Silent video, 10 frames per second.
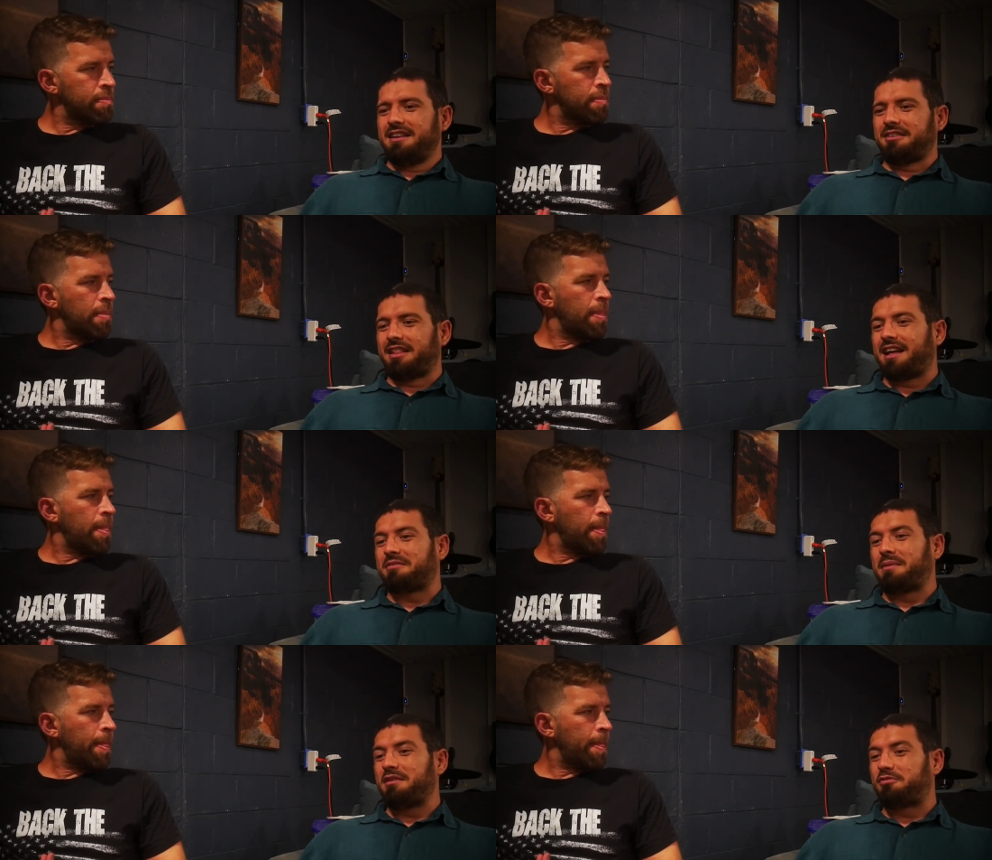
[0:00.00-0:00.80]
Speaker 1: So
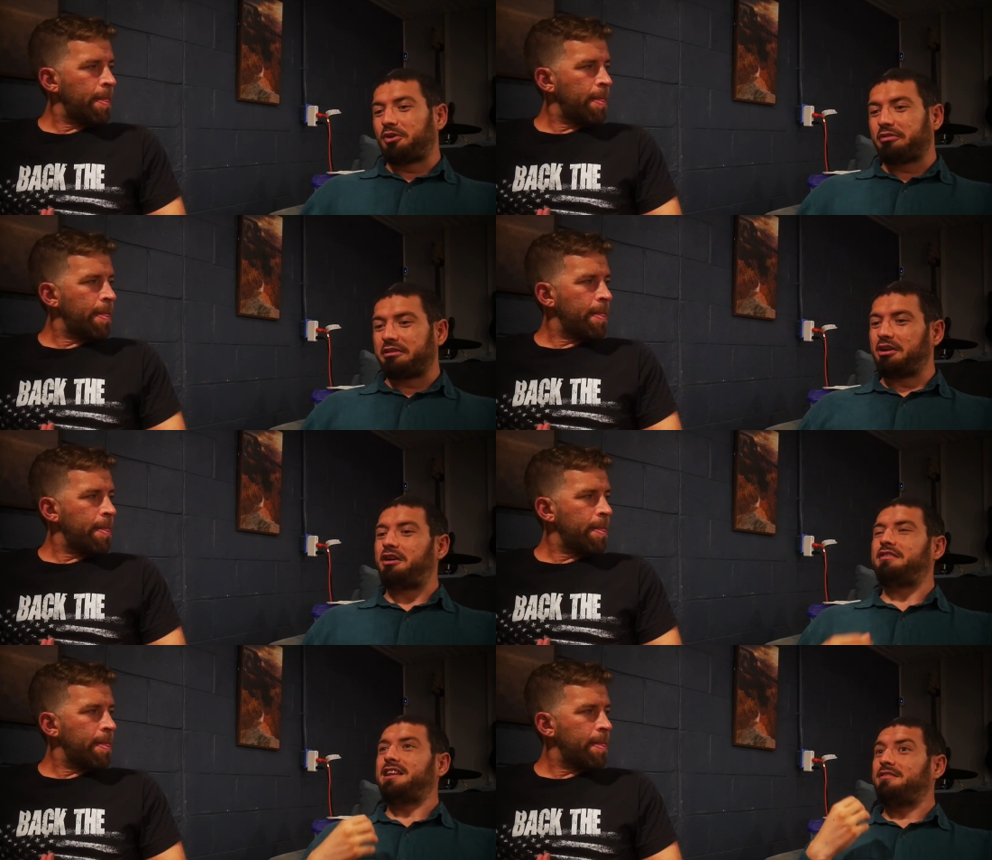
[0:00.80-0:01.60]
that's my first
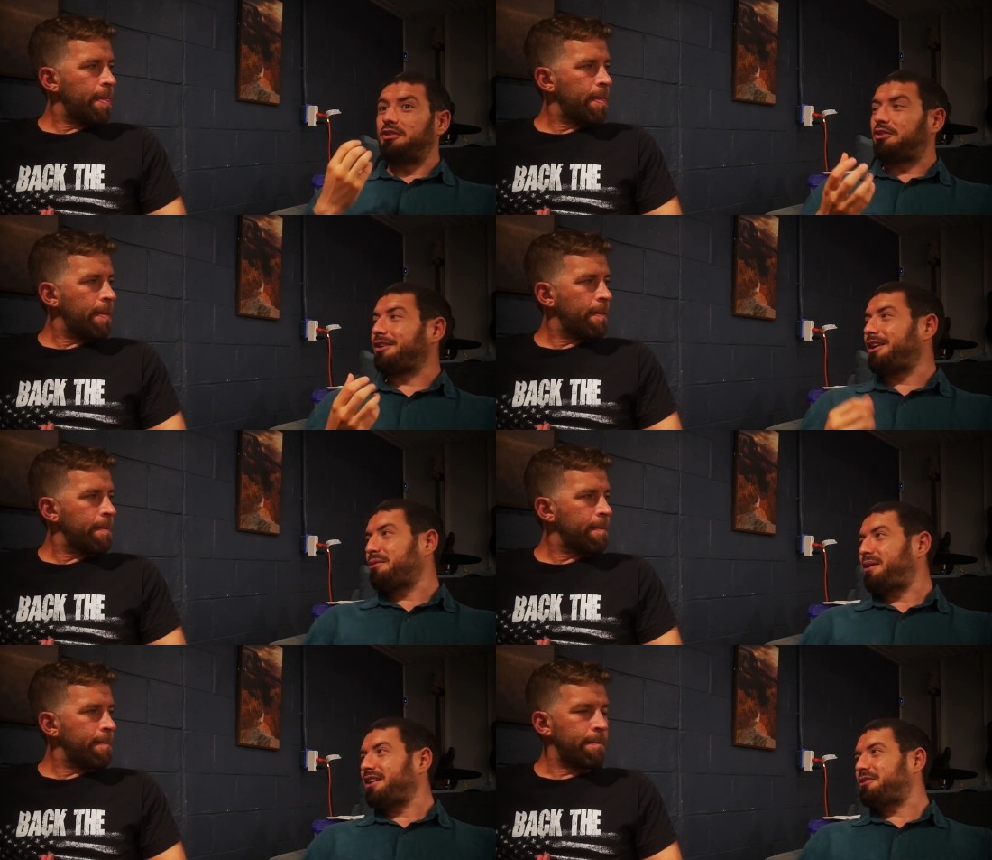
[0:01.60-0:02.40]
love, and even
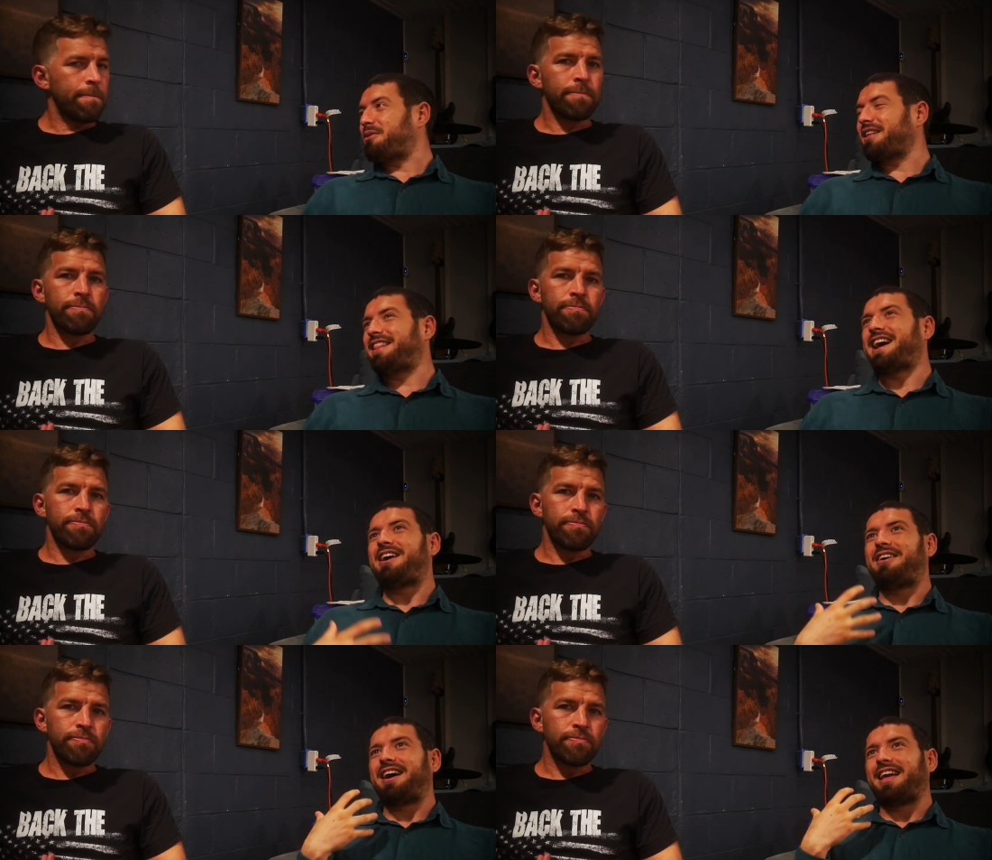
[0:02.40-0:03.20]
talking about it right
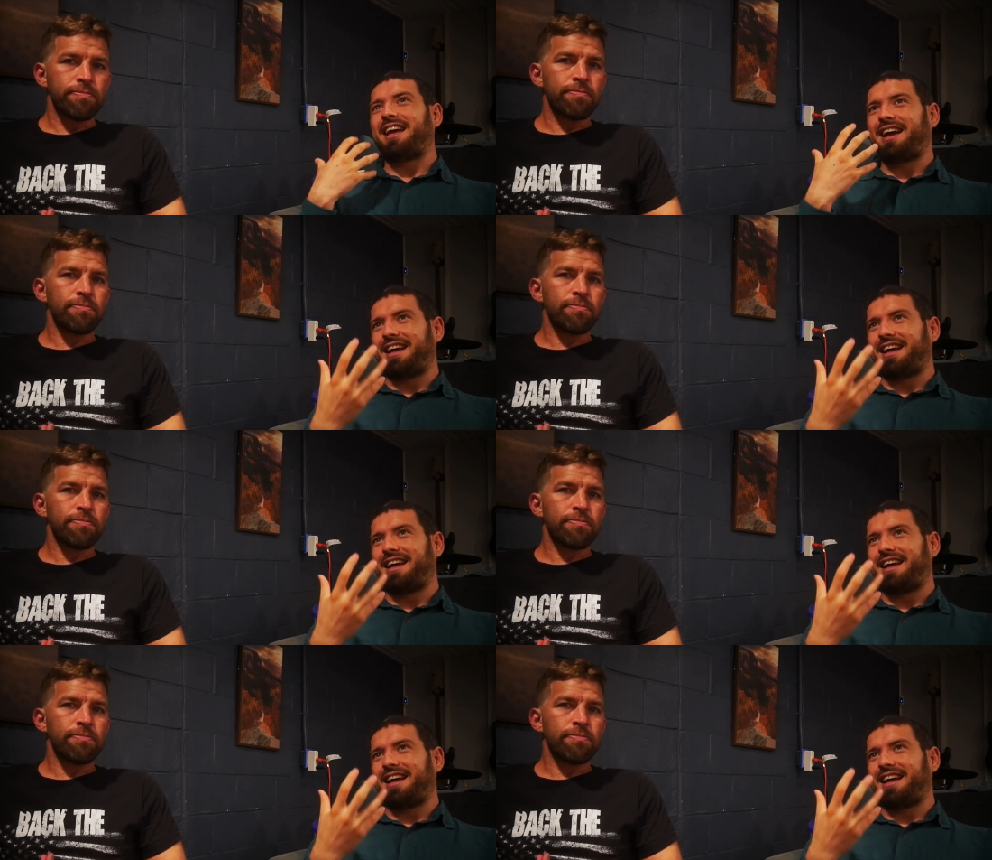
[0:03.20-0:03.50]
now, I